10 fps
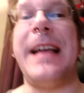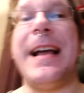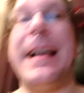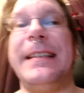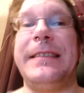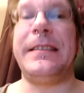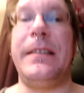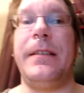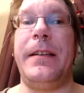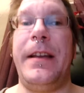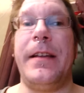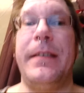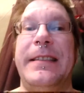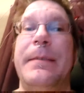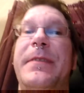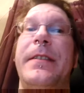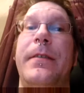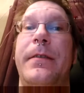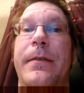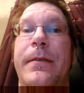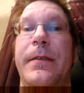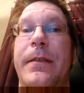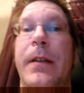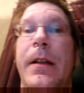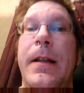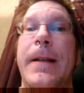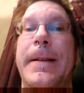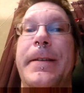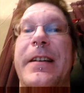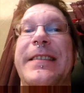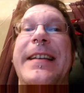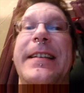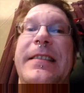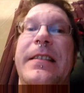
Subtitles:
as Ian Simpson does his.